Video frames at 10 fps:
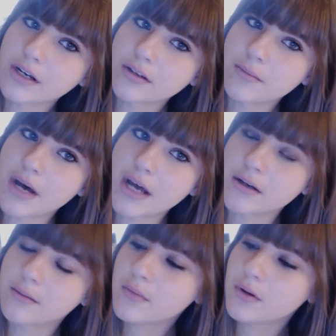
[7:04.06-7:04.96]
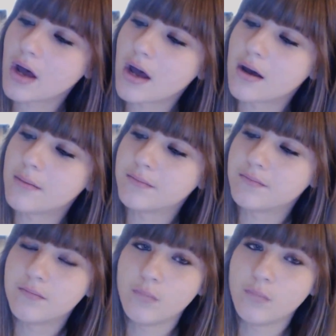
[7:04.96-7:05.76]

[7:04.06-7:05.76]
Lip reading: right on the bottom.